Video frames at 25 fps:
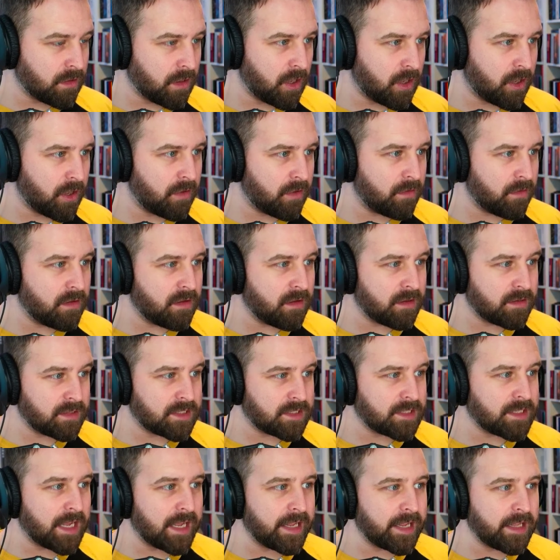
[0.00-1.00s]
Her
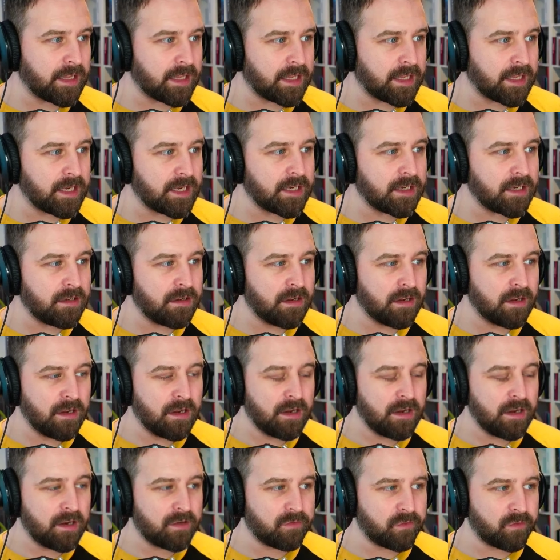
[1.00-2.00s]
style here
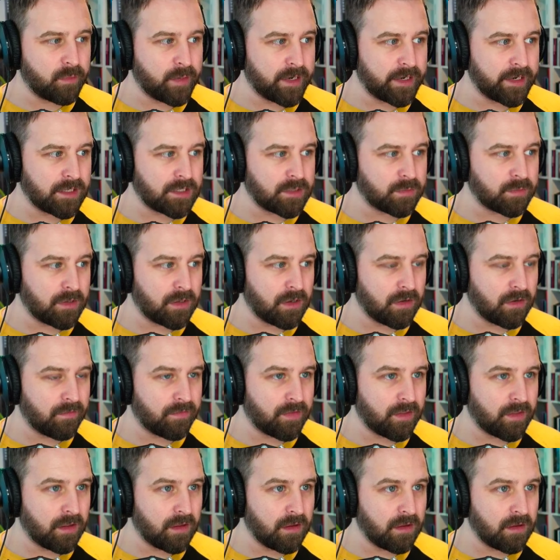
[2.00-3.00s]
reminds me of
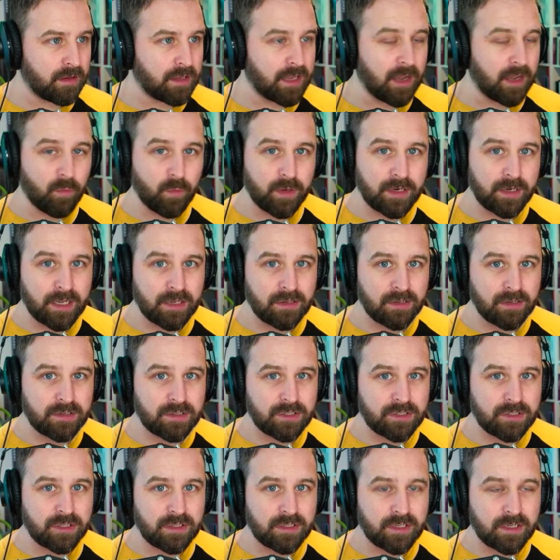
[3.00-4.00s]
the Can We Dance
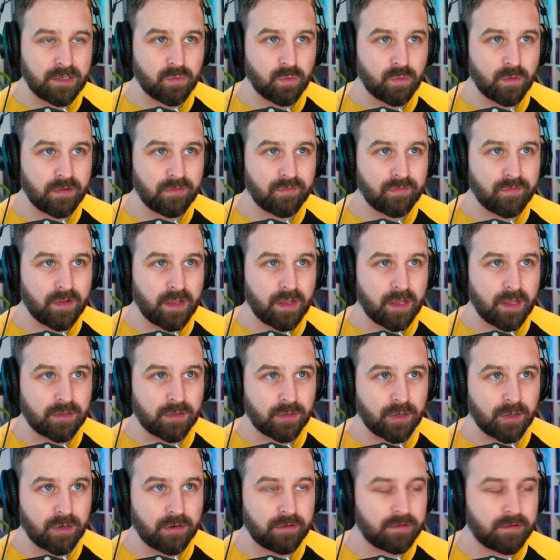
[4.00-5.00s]
she did with
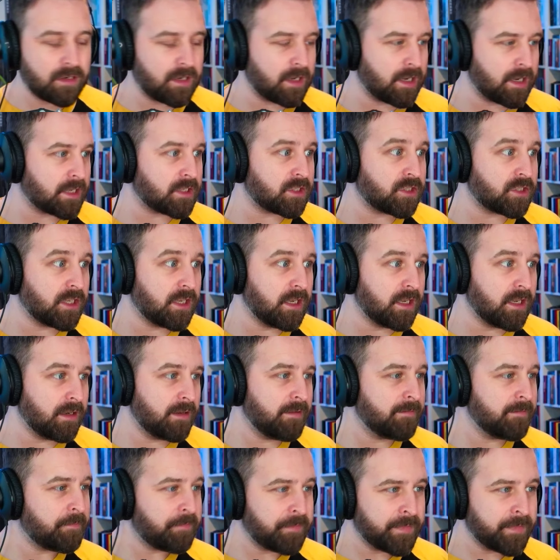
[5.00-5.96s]
Adore last year,